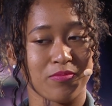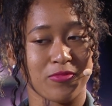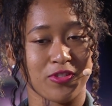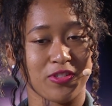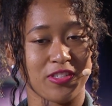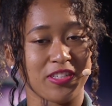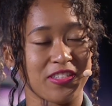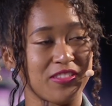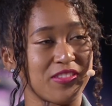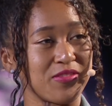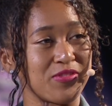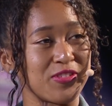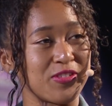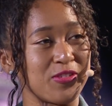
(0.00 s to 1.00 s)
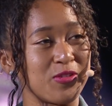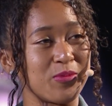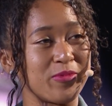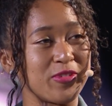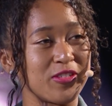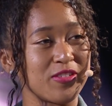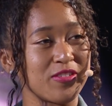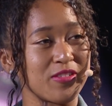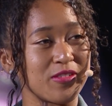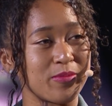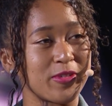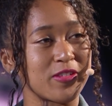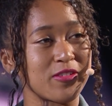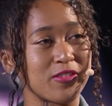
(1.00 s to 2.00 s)
protective a little bit
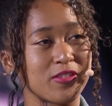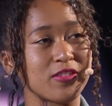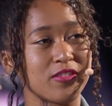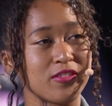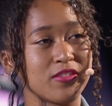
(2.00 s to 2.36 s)
about her.